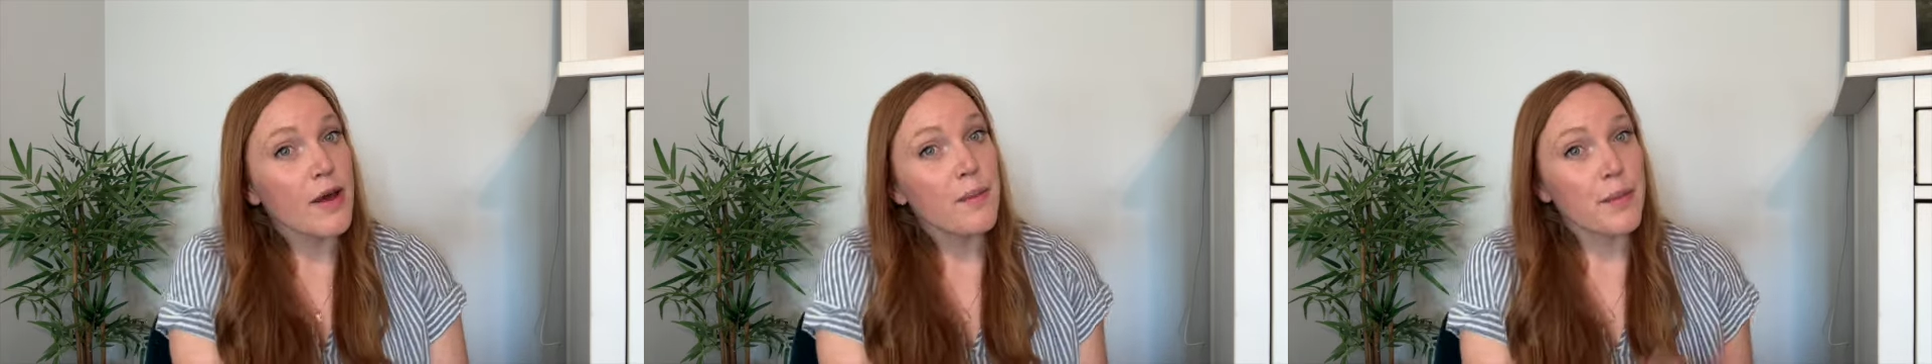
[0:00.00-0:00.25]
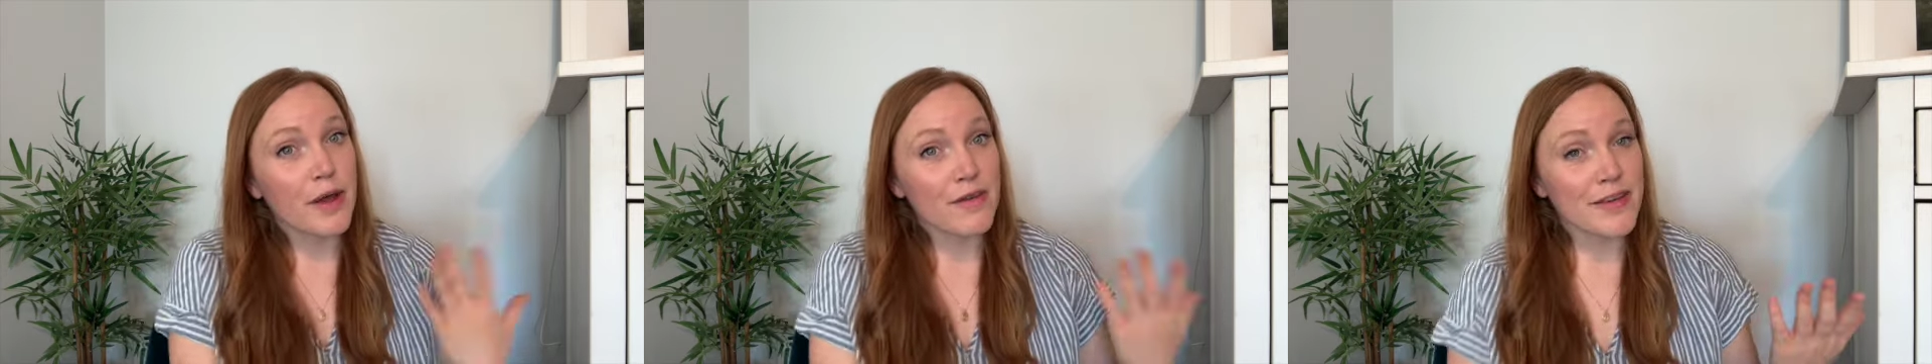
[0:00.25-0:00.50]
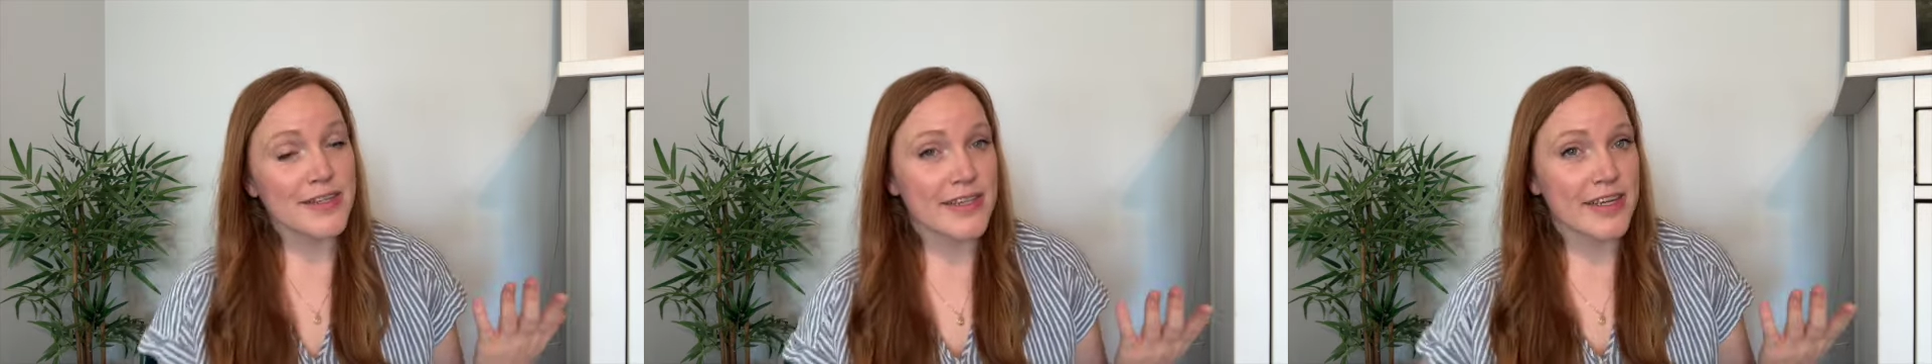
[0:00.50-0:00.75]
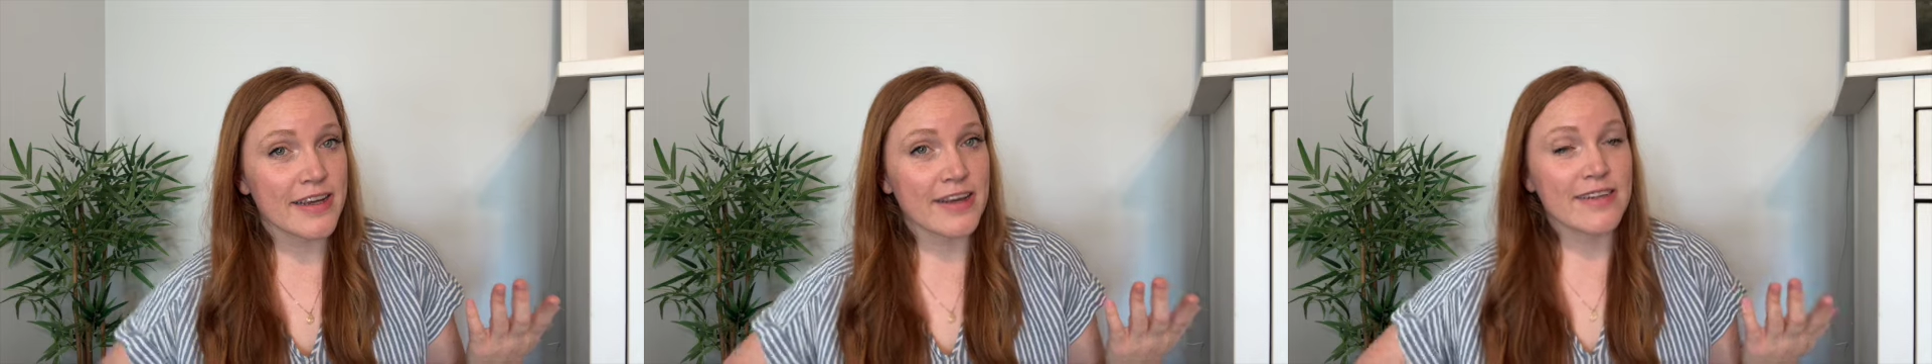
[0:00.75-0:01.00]
But
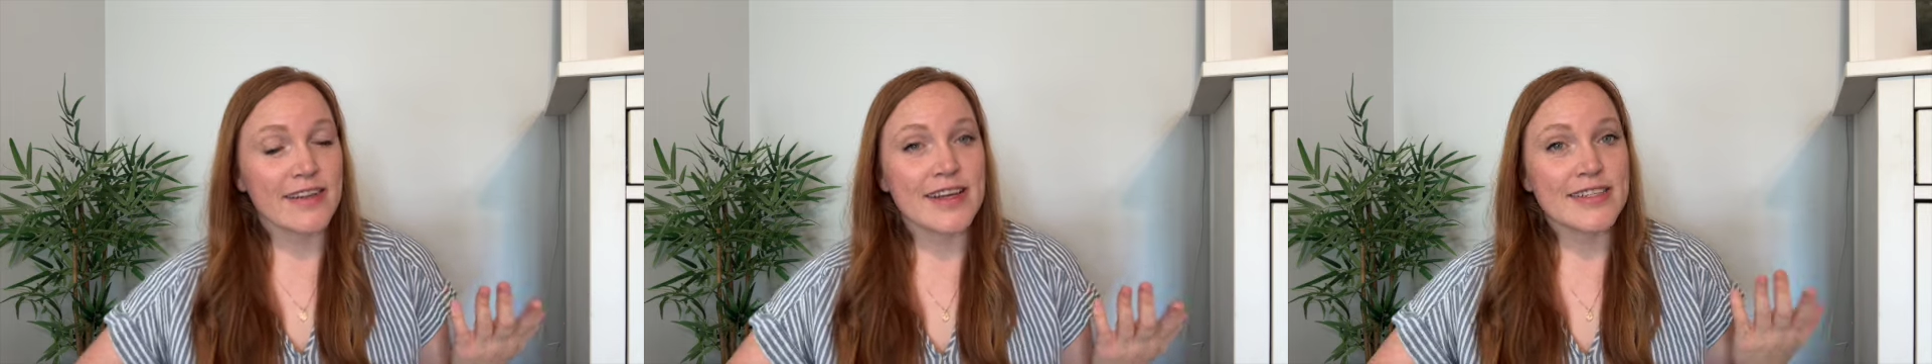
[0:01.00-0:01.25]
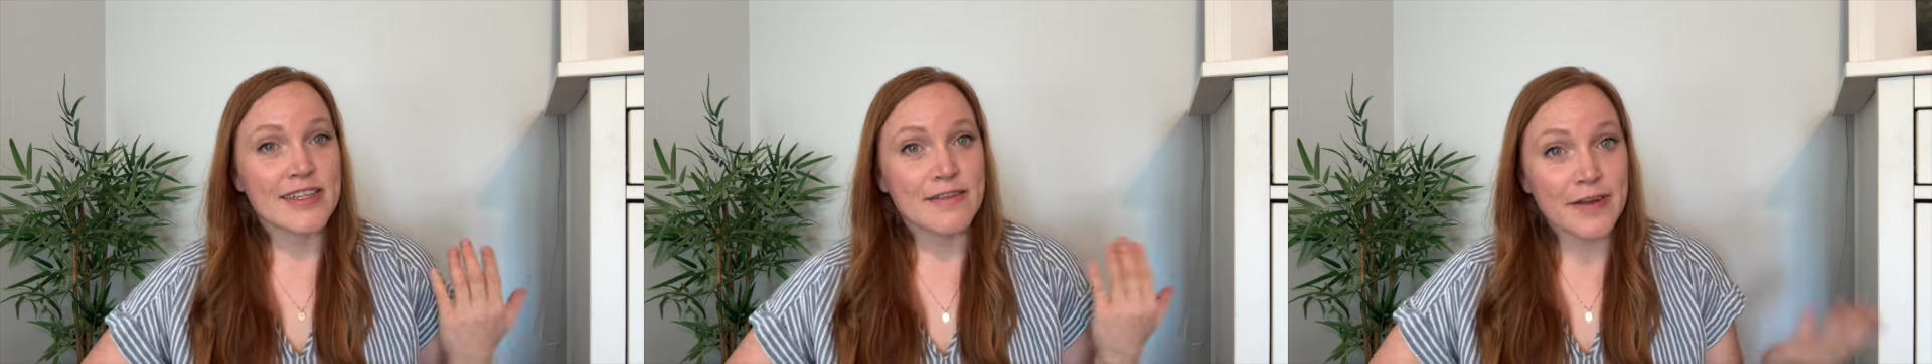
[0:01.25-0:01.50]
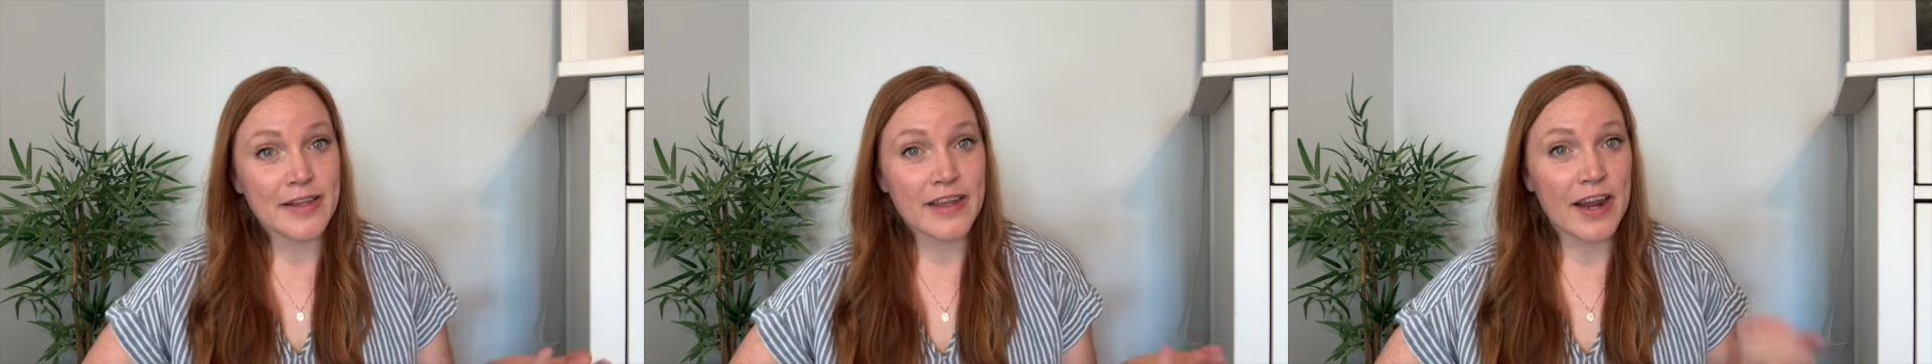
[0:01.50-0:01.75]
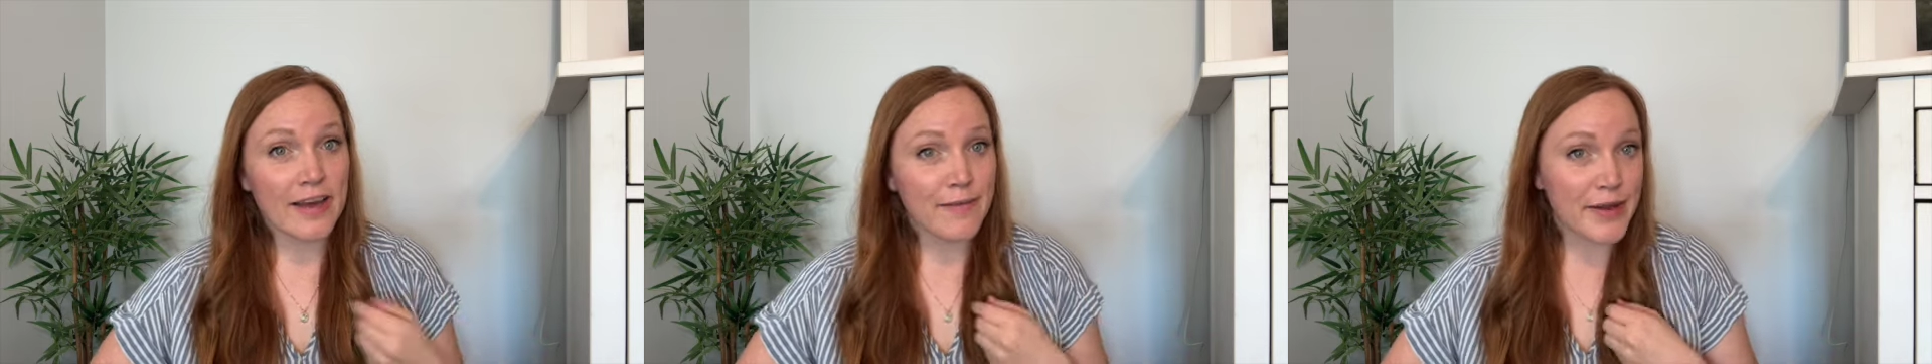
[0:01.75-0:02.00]
obviously it's an event that
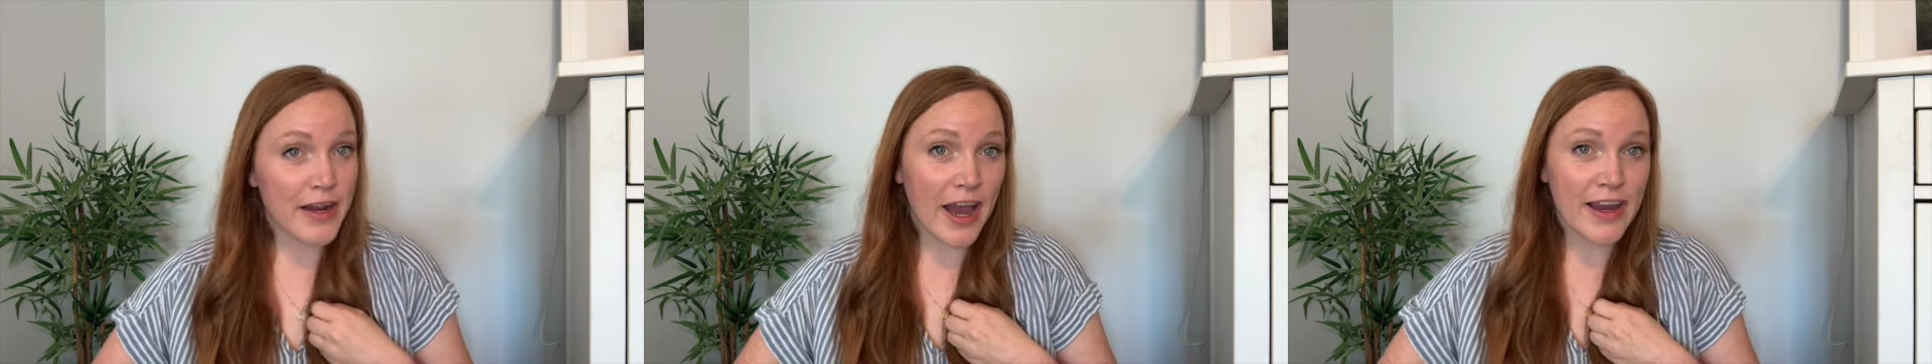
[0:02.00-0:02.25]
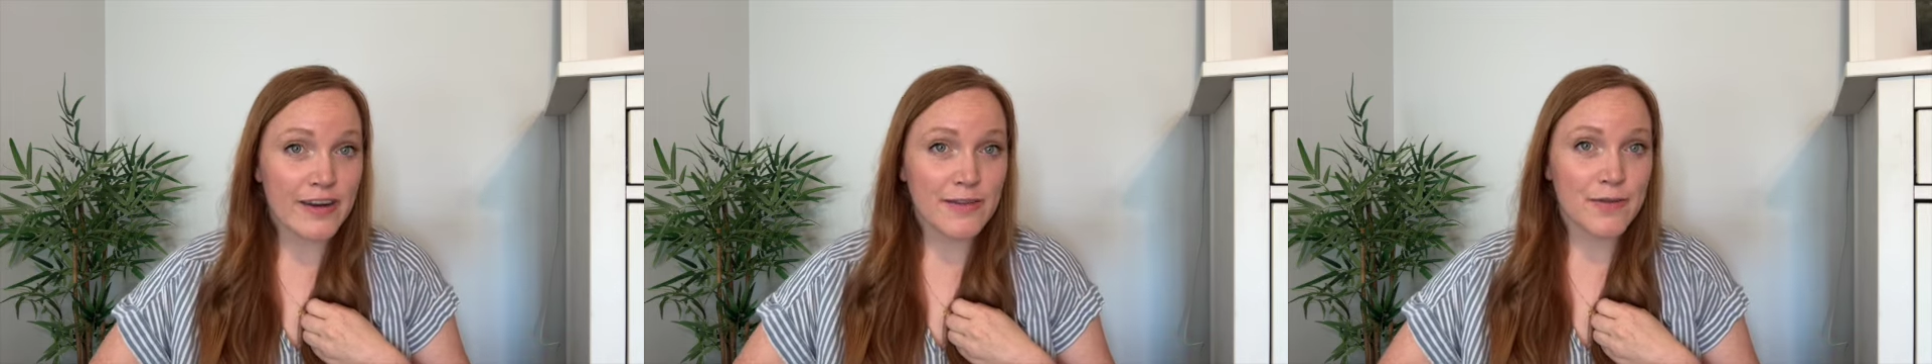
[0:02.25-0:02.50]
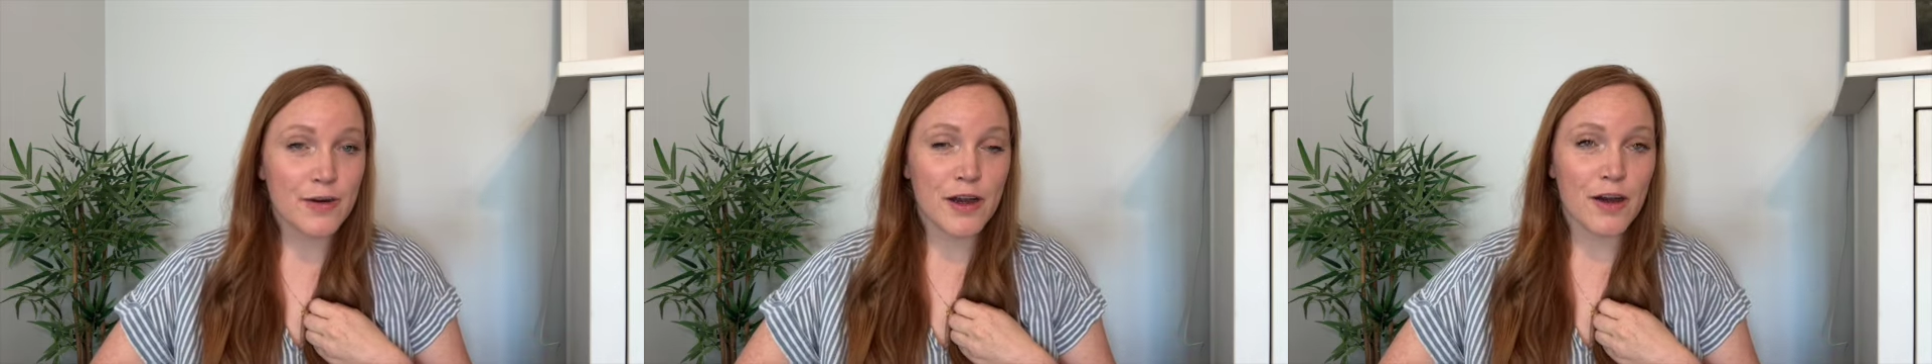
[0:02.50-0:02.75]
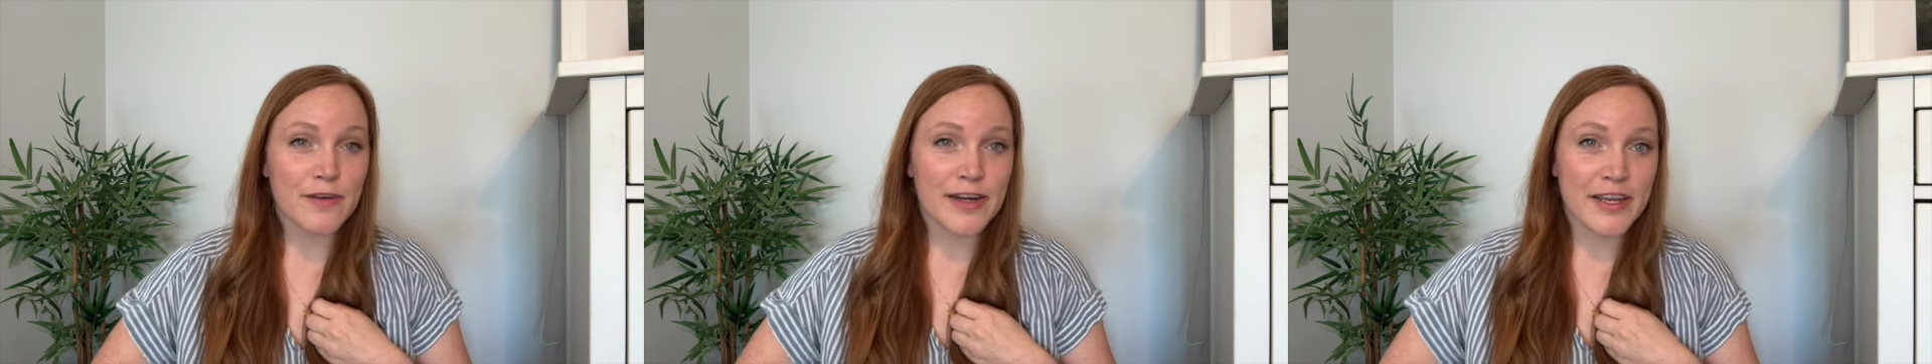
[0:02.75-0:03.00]
I've been hired for
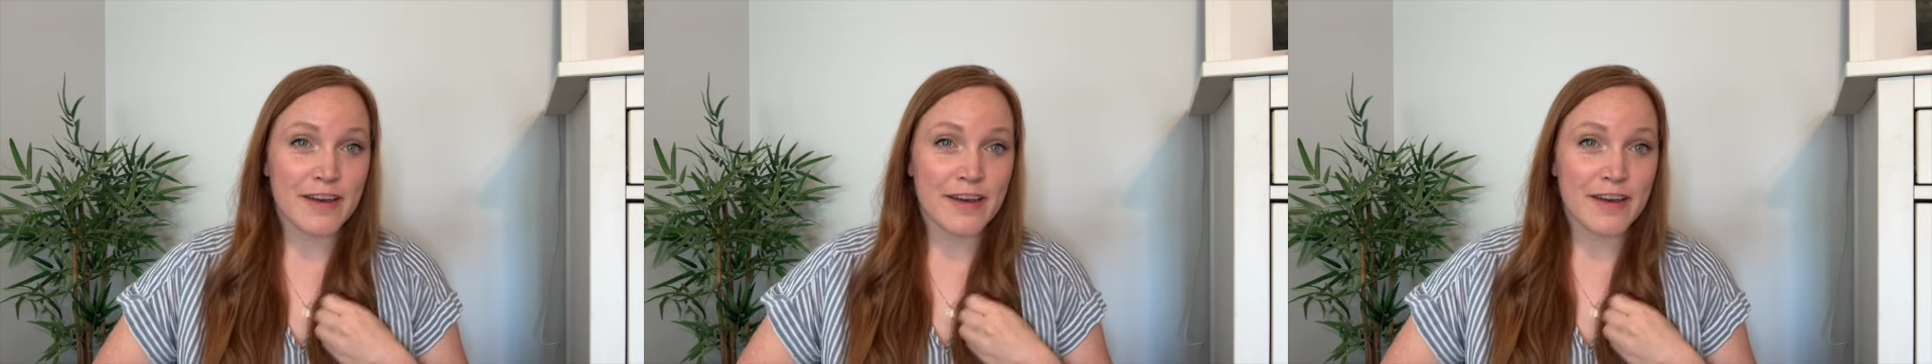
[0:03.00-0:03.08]
already.